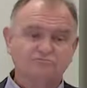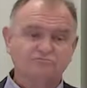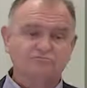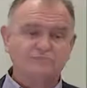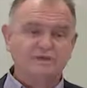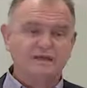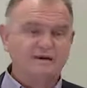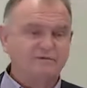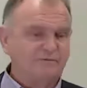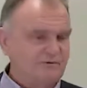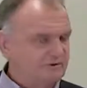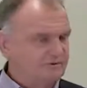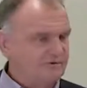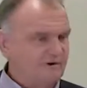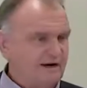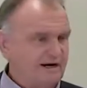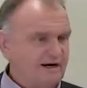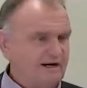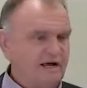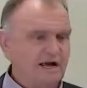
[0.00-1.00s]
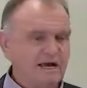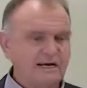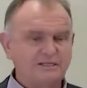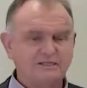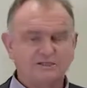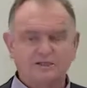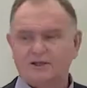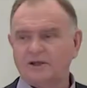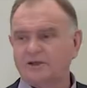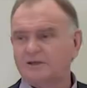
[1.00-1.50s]
It was very
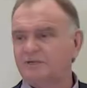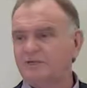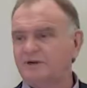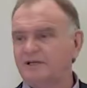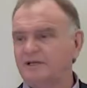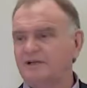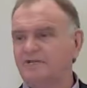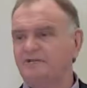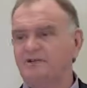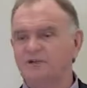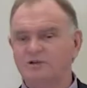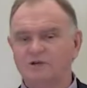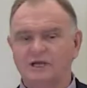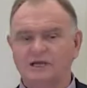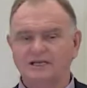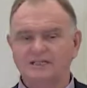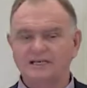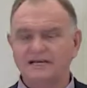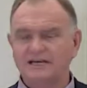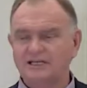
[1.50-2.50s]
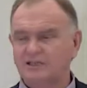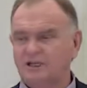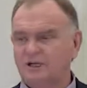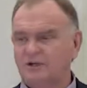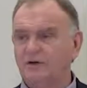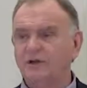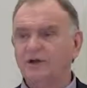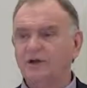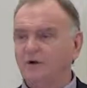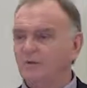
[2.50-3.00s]
nice 3D visualization.
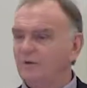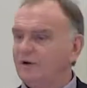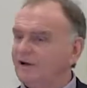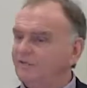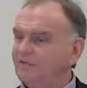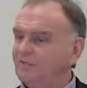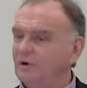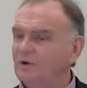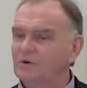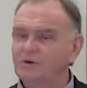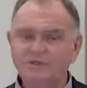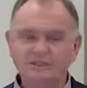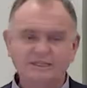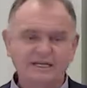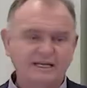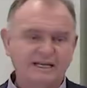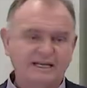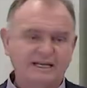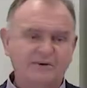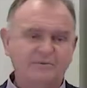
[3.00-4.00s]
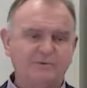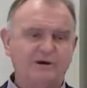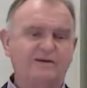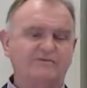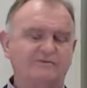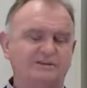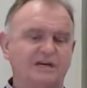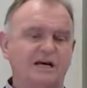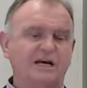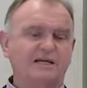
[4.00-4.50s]
We have models in here, we have
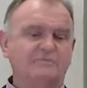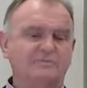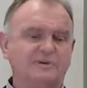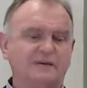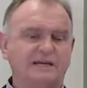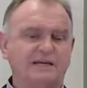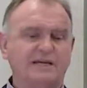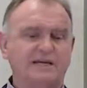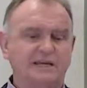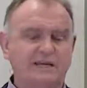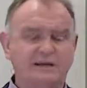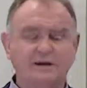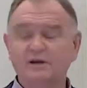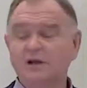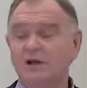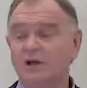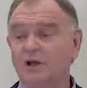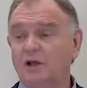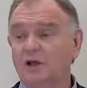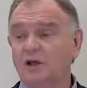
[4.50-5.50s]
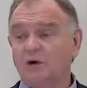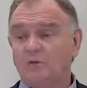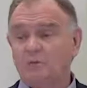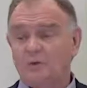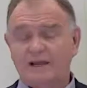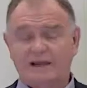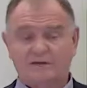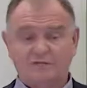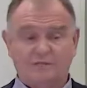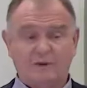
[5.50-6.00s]
seismic in here,
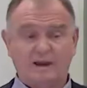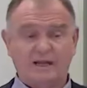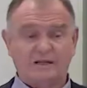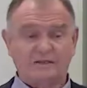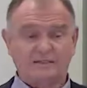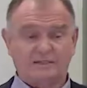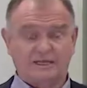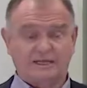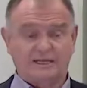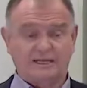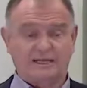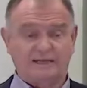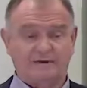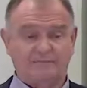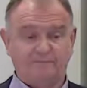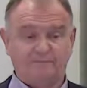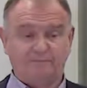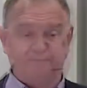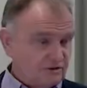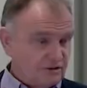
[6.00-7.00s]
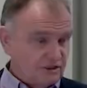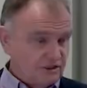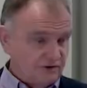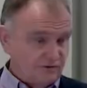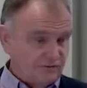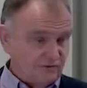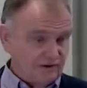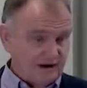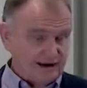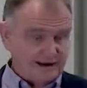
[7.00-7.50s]
we have wells in here.
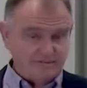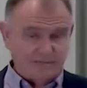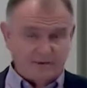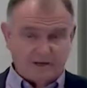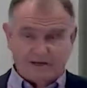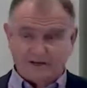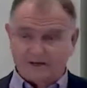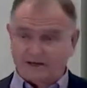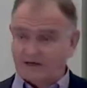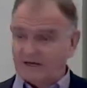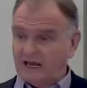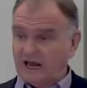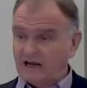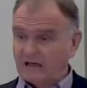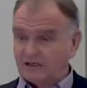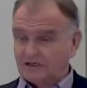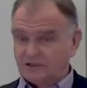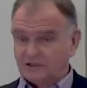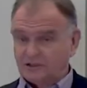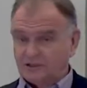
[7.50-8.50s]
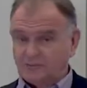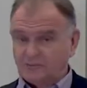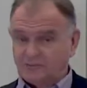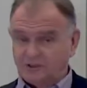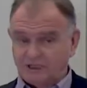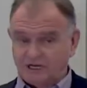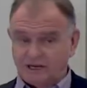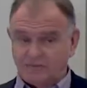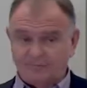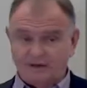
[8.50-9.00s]
Geoframe and the
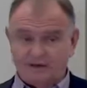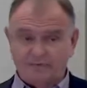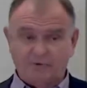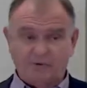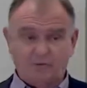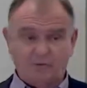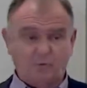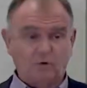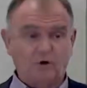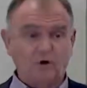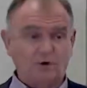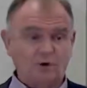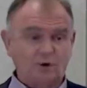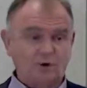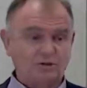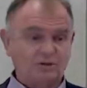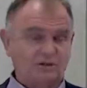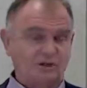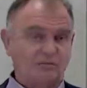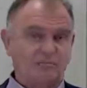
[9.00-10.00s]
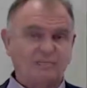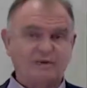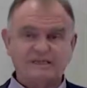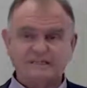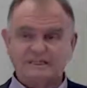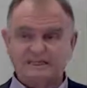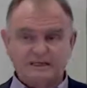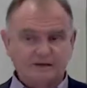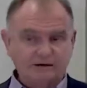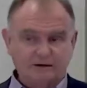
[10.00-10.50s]
Schlumberger people were also
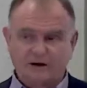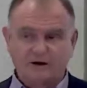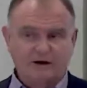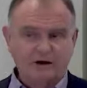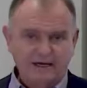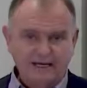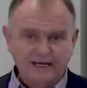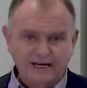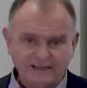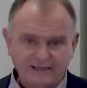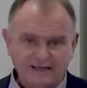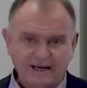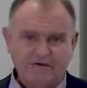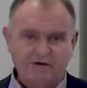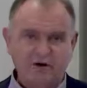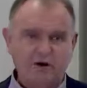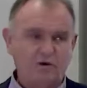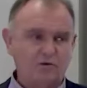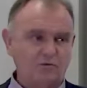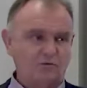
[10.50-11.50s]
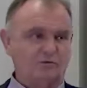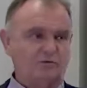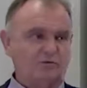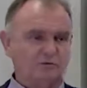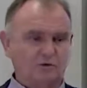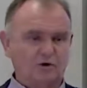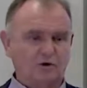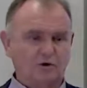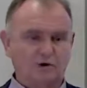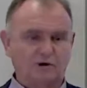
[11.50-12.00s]
busy in their own
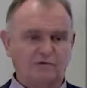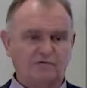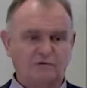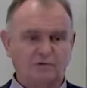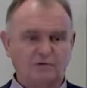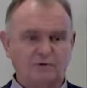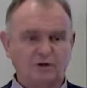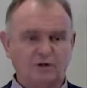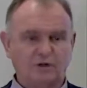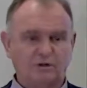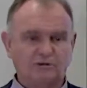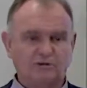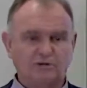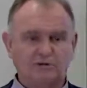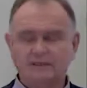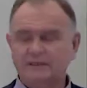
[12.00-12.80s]
corner of the world.